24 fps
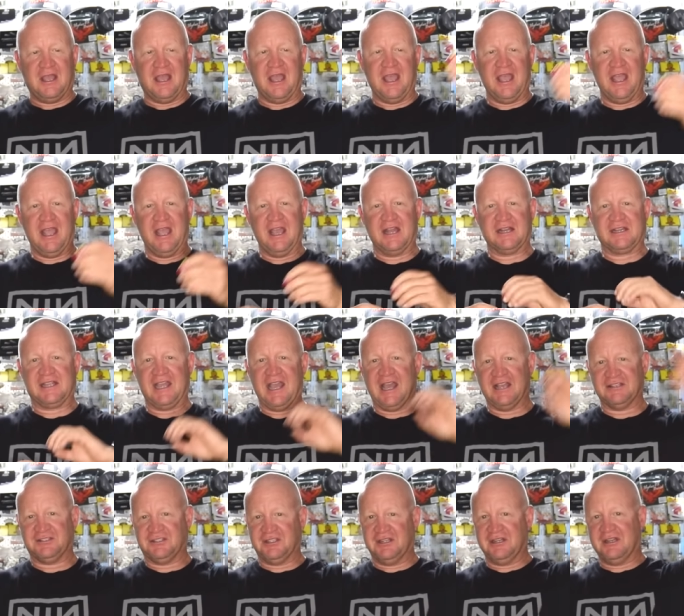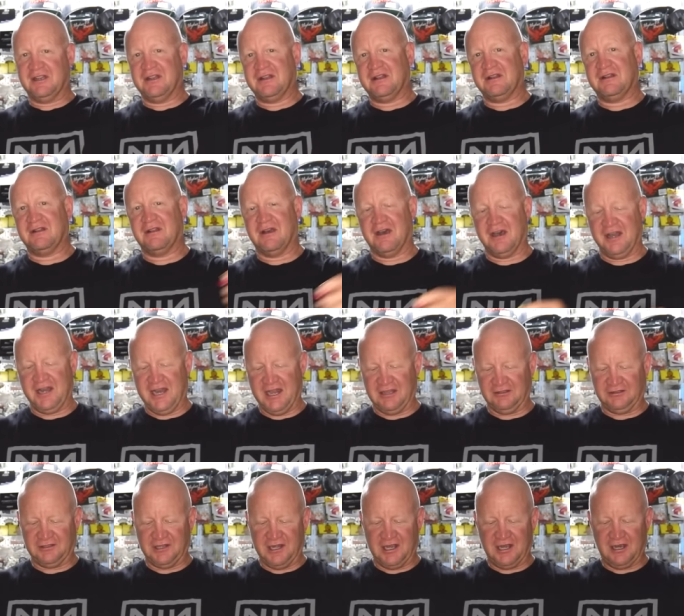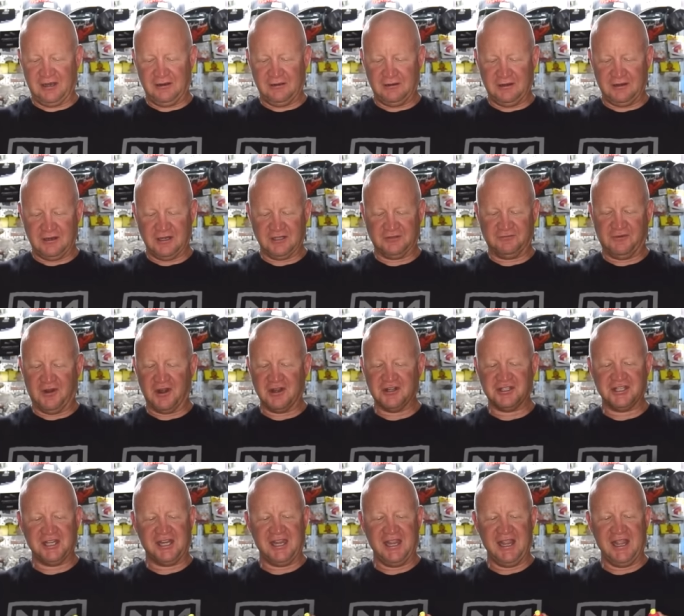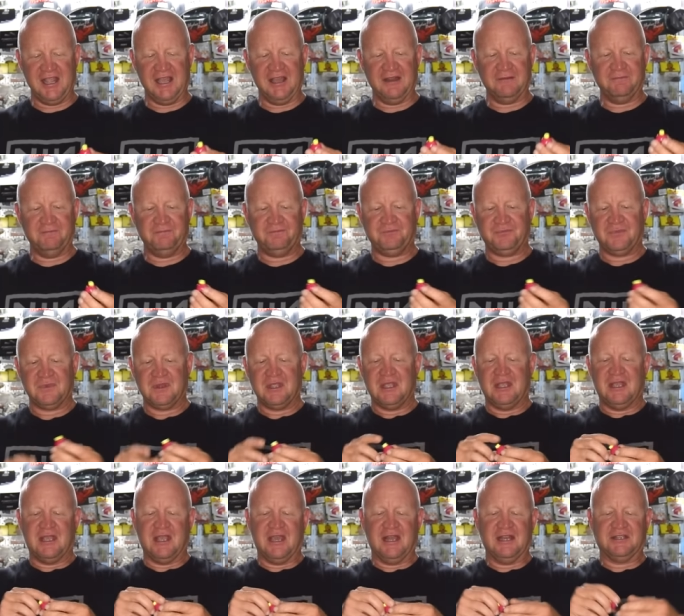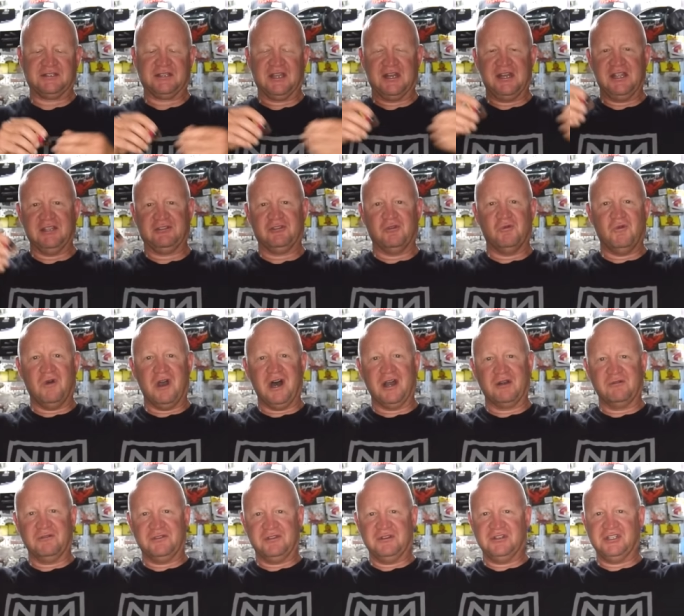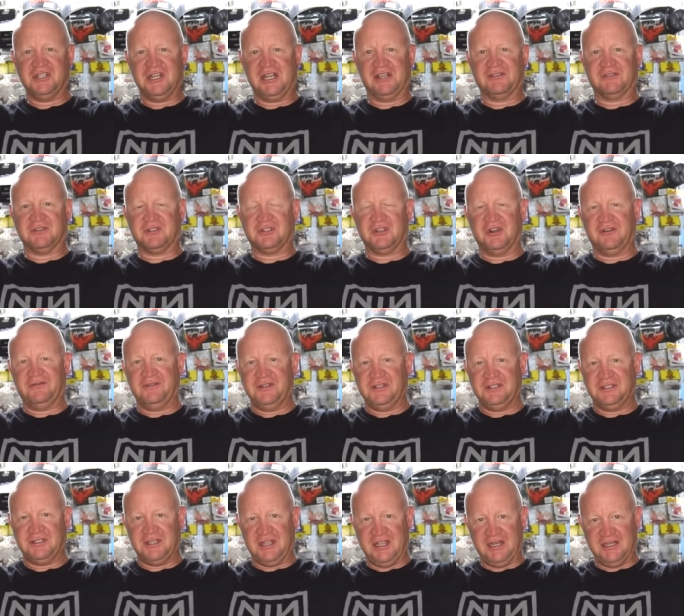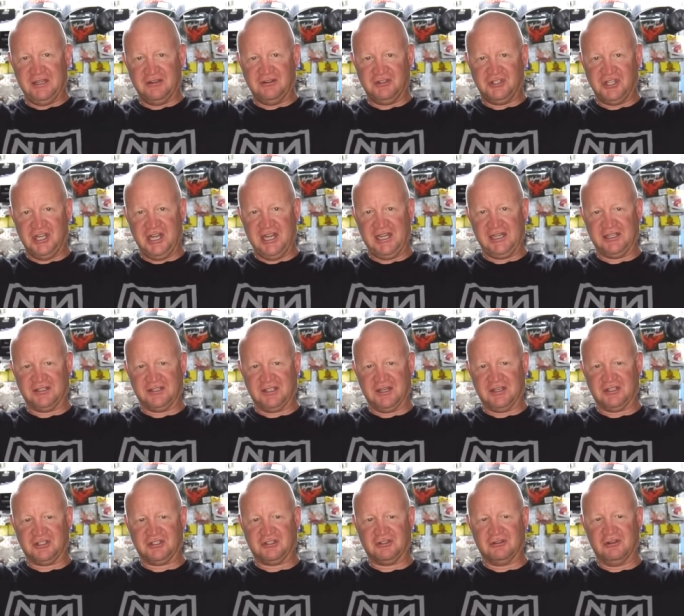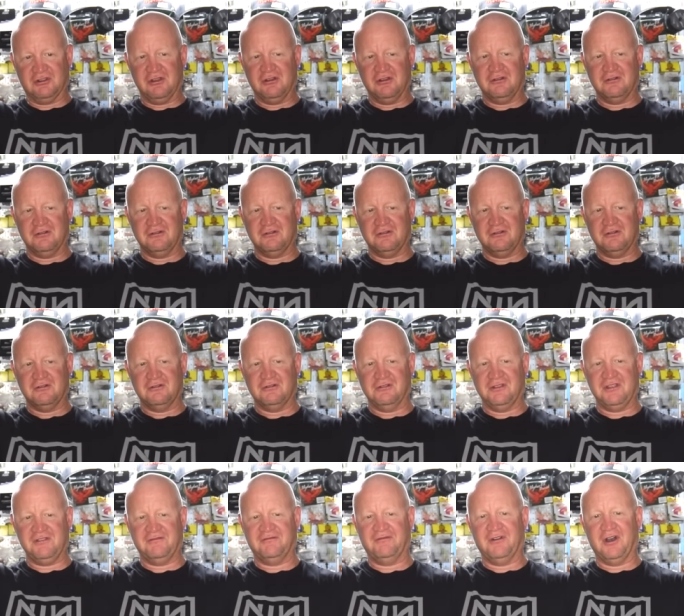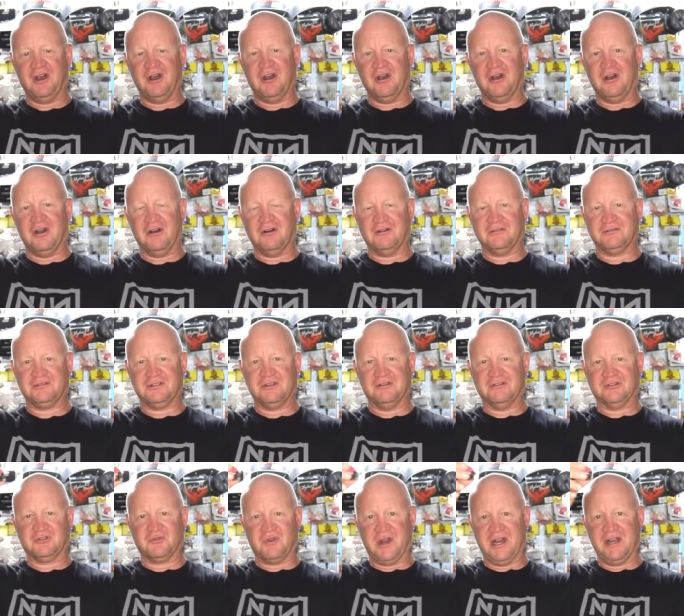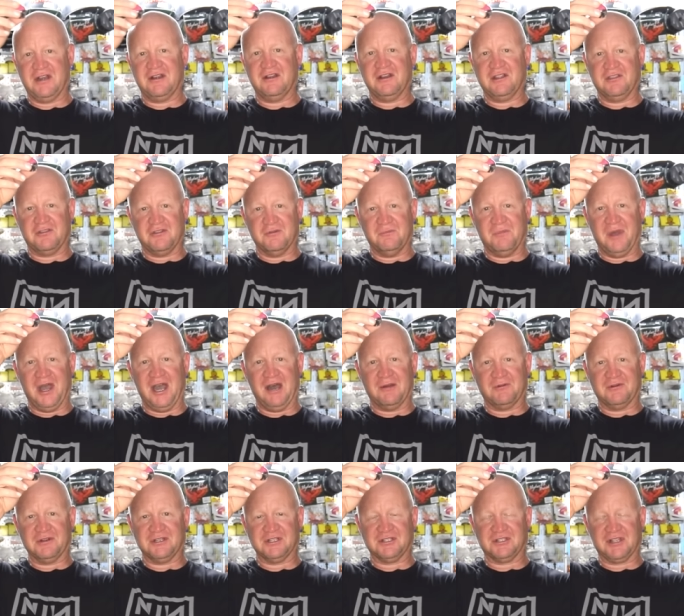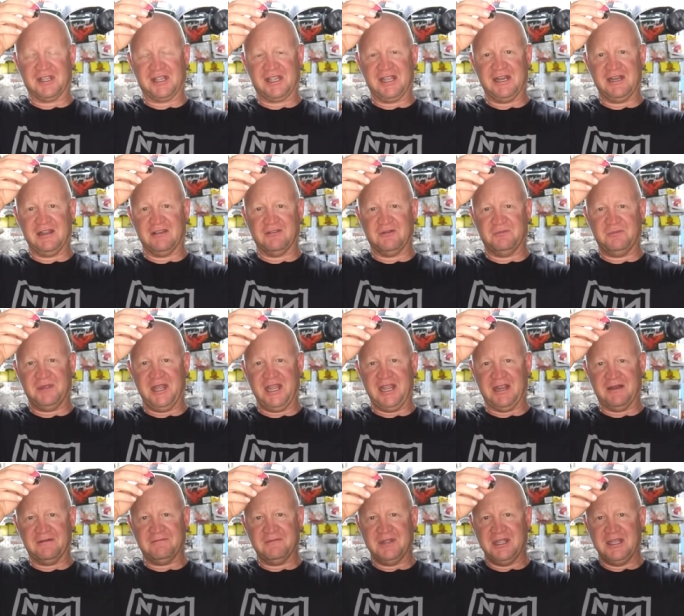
and cast it on out there as far as you can, and it's going to hit the water with the jig at the surface, and your jig is going to slowly fall till it's right underneath the bobber, just like any other bait.